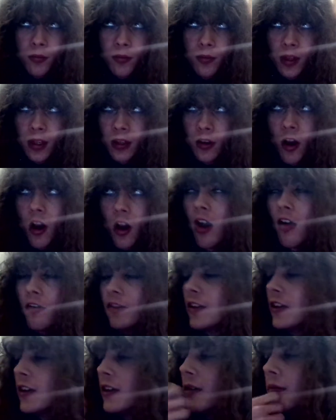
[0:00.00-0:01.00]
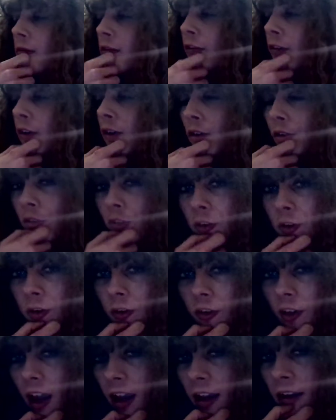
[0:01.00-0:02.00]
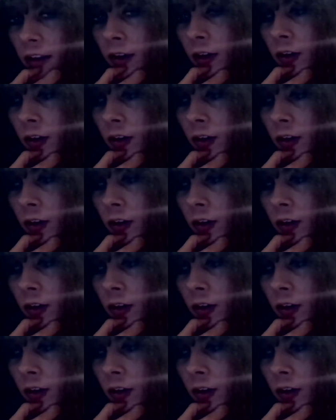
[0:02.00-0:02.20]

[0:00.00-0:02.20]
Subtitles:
like coffee first or second,